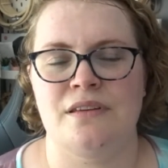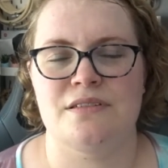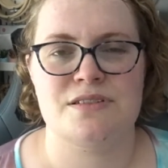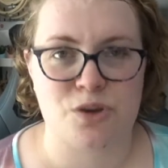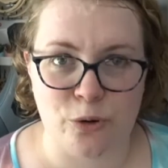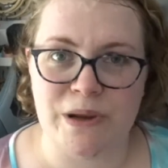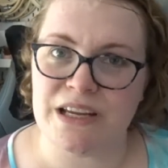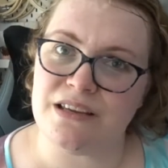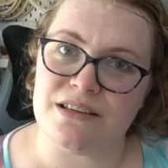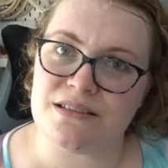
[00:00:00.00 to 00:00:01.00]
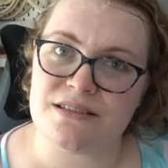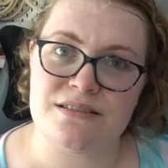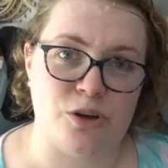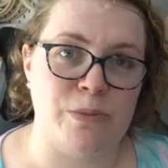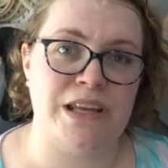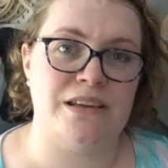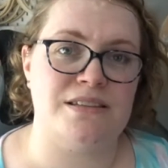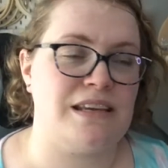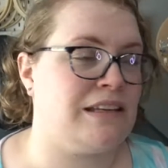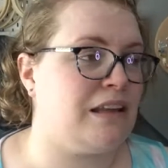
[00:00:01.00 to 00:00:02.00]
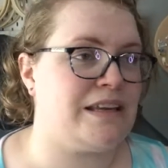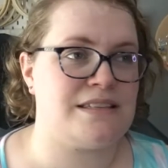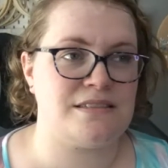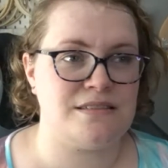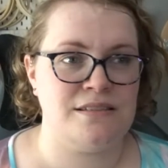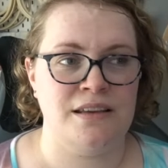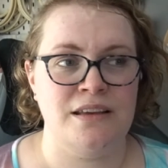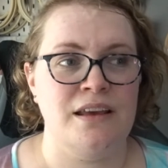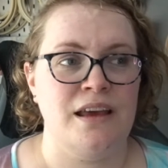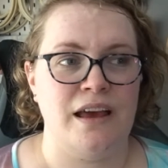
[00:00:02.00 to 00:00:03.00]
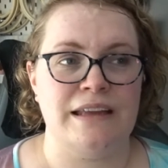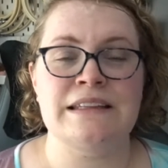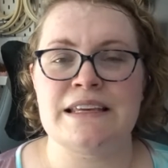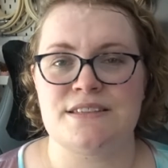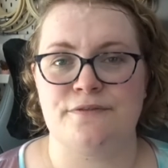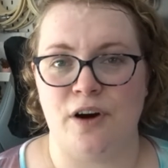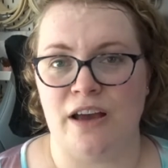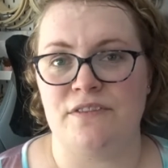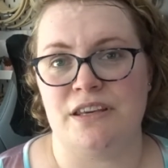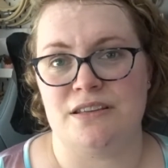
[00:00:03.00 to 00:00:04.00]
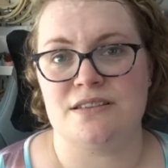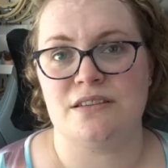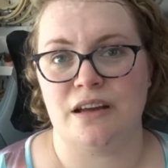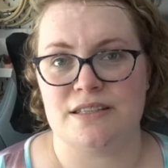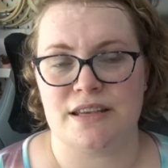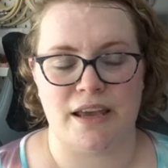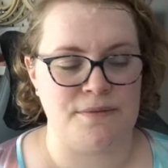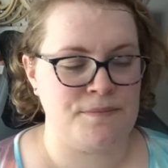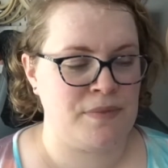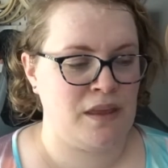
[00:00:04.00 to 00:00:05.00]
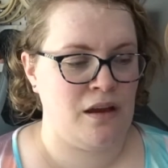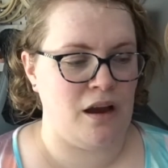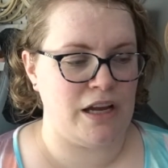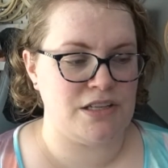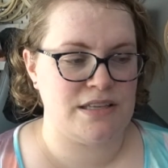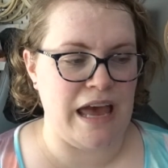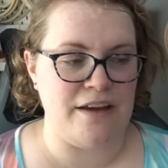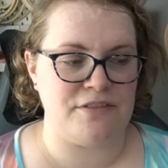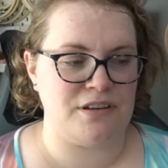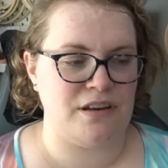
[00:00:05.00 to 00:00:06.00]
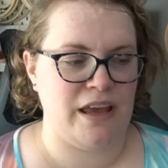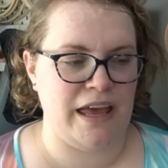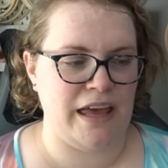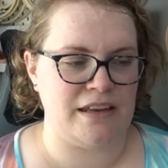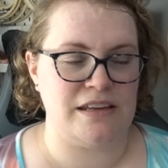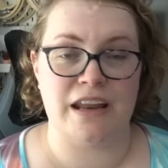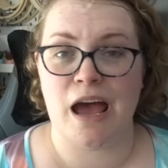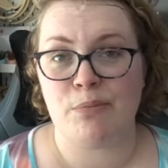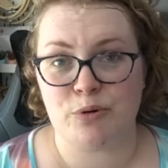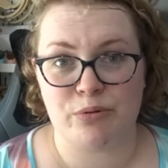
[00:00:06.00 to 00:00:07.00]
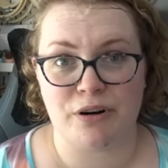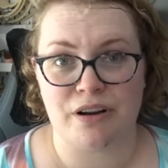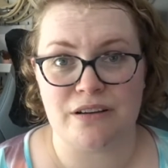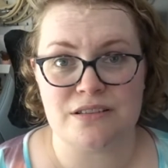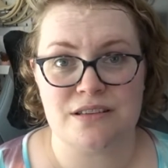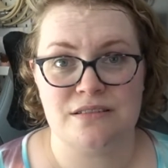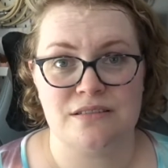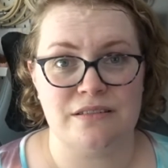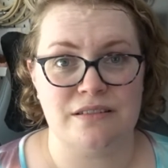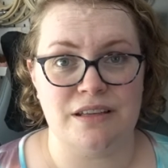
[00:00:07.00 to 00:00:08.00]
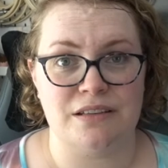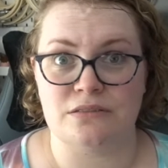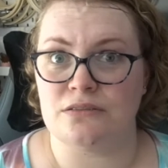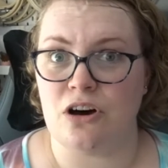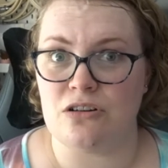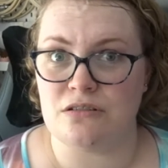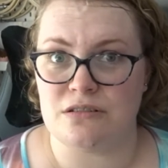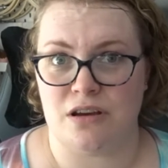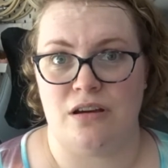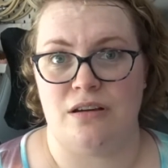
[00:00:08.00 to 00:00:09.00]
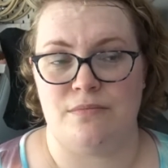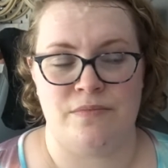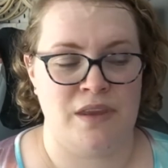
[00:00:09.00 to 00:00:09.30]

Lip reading: so many years, at least 5 years, I'd say. I just haven't had an Apple product in a long time.